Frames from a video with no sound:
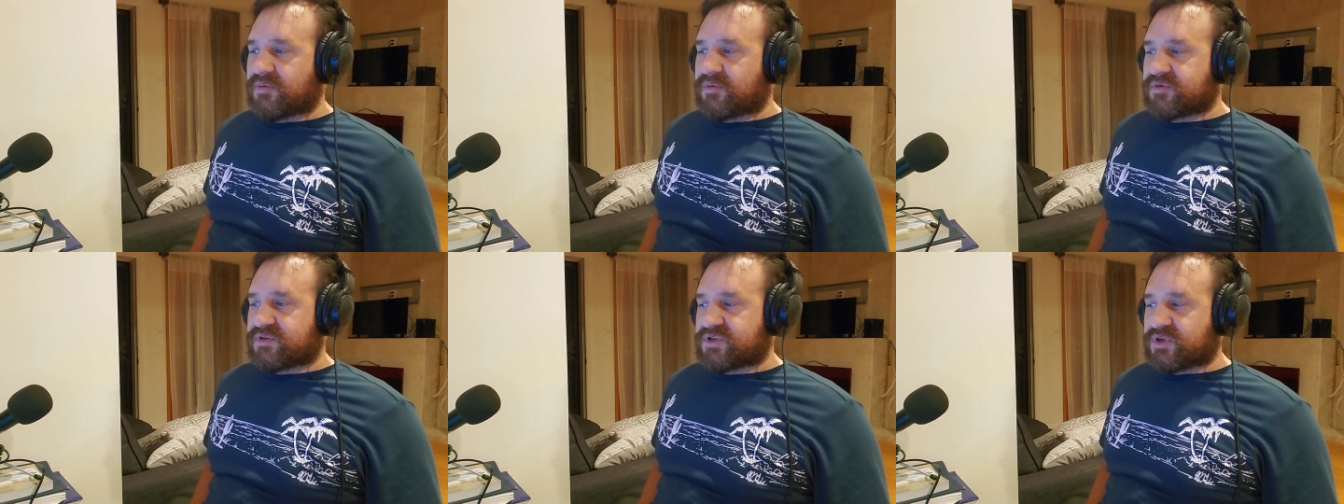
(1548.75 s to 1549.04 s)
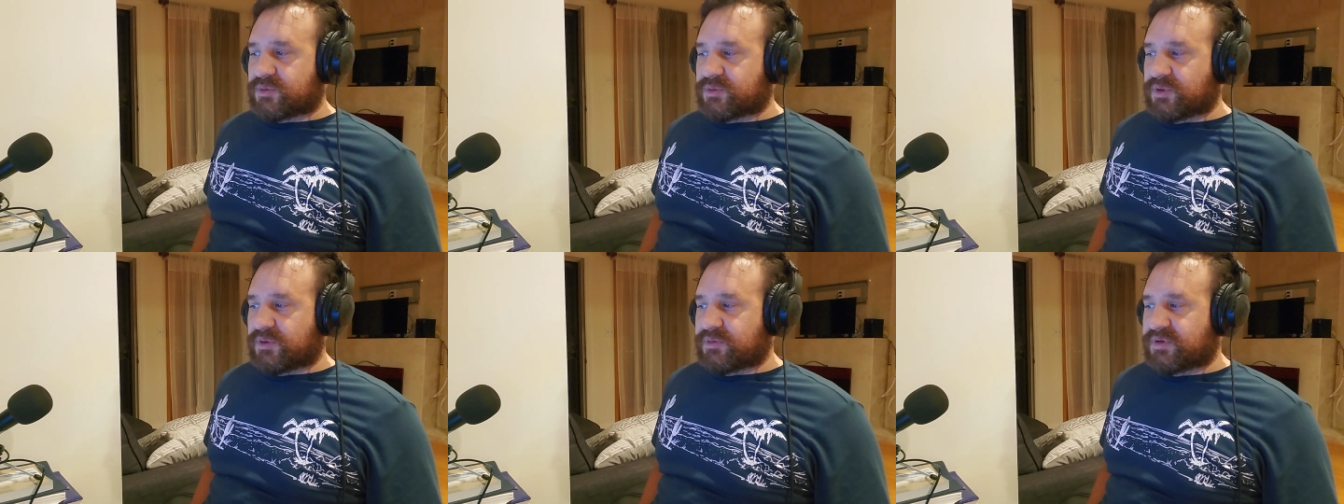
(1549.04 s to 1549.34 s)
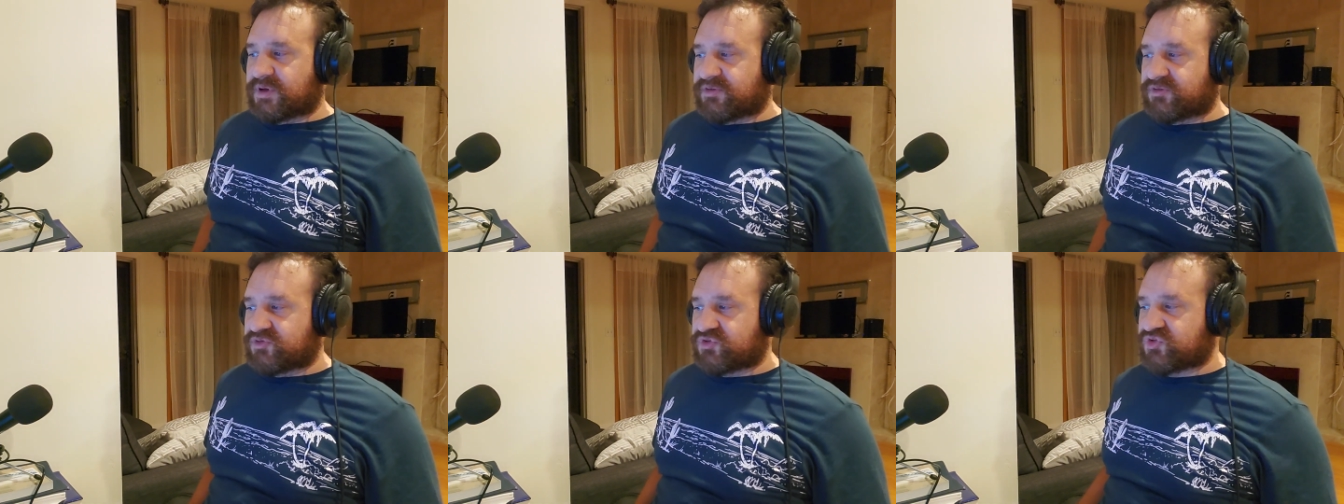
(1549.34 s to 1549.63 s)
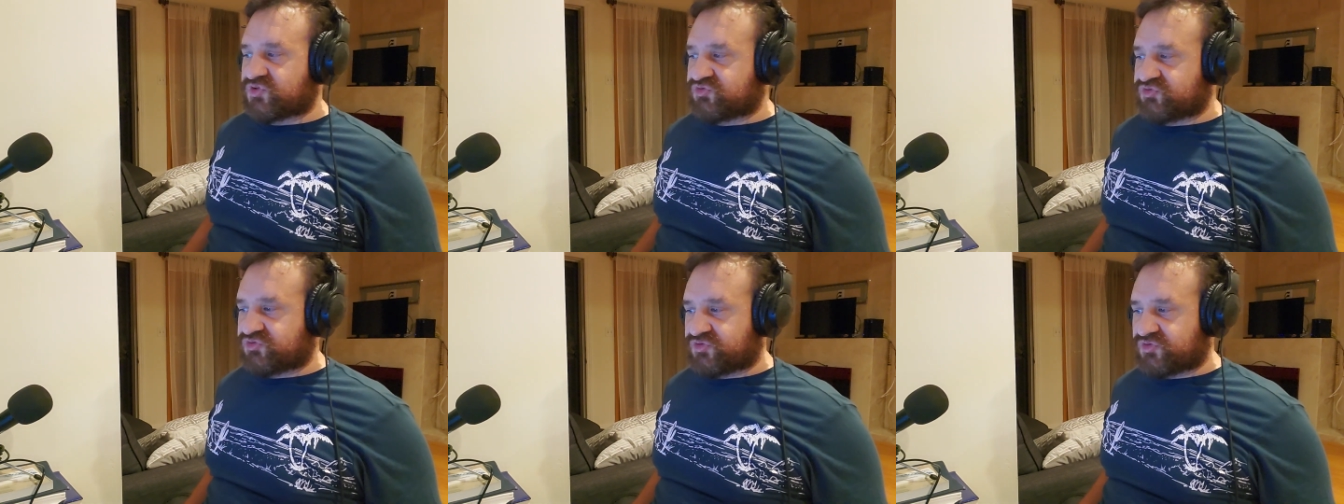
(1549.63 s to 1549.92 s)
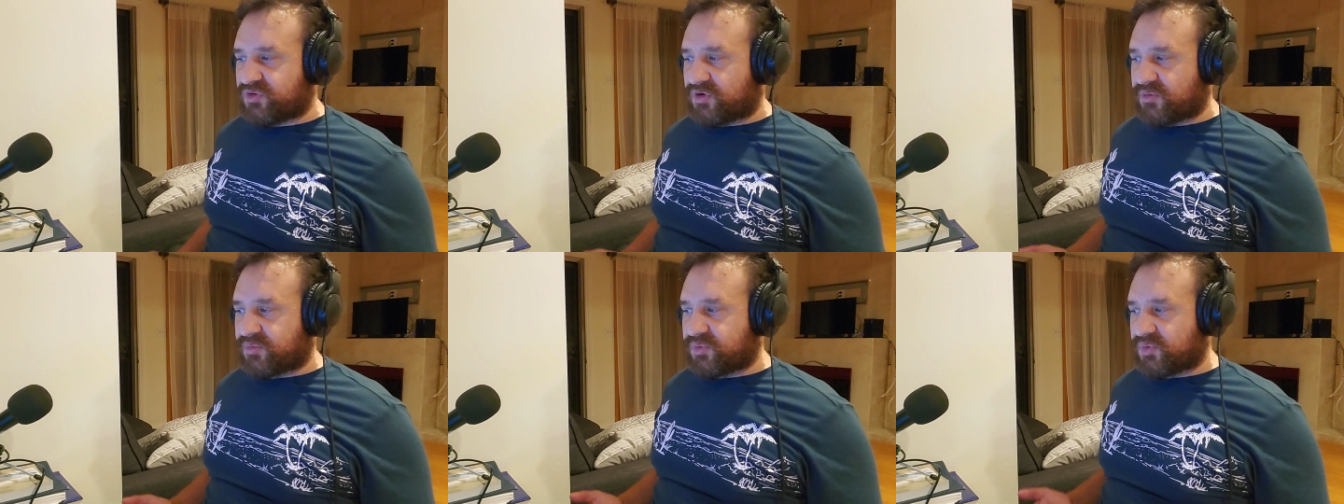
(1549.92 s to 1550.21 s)
sometimes I have
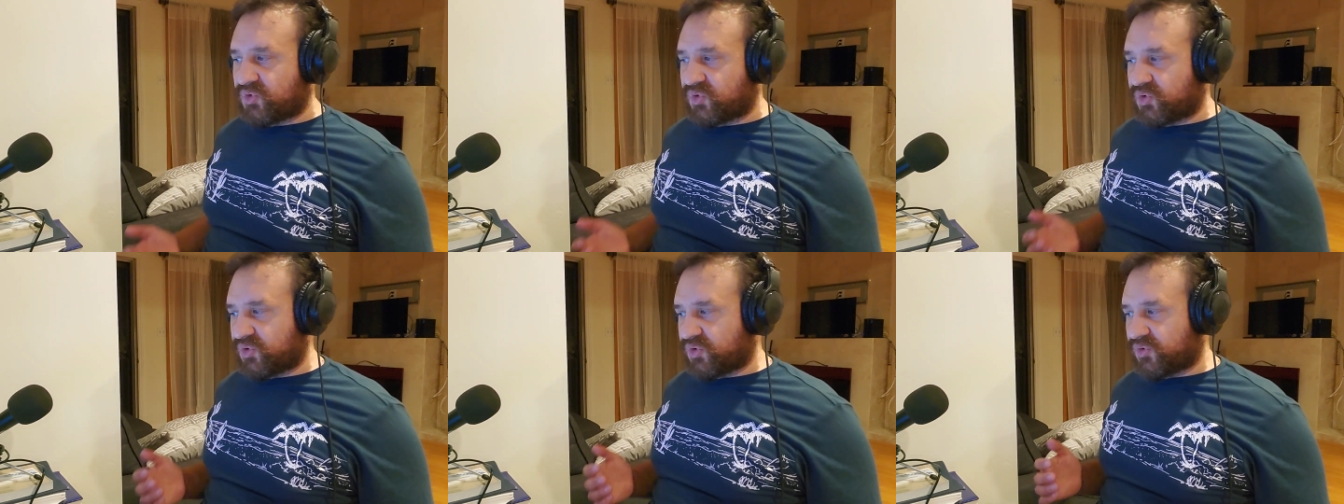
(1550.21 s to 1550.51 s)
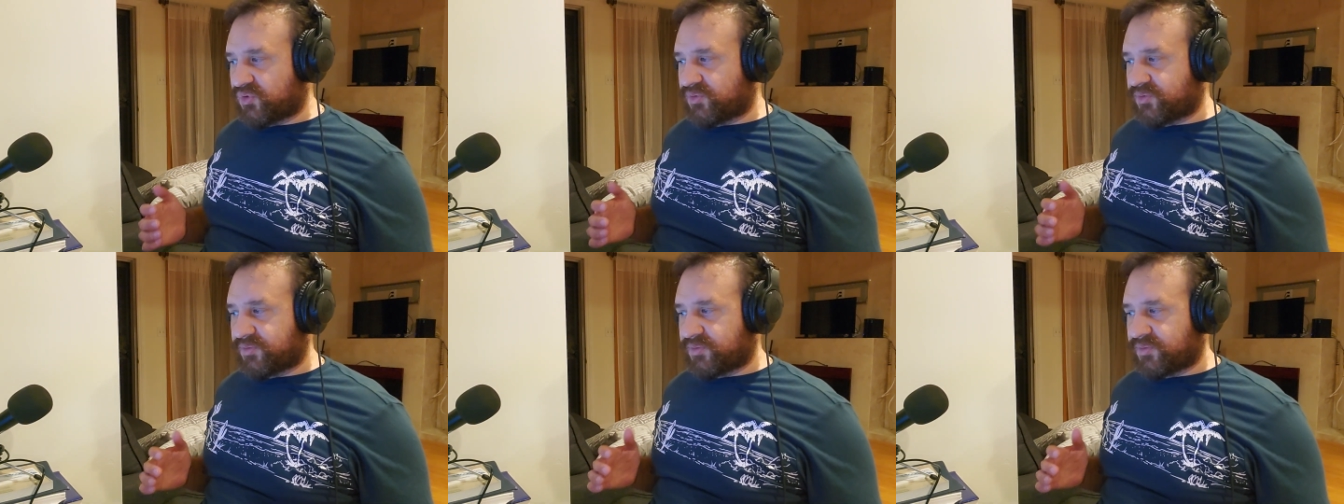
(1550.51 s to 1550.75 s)
trouble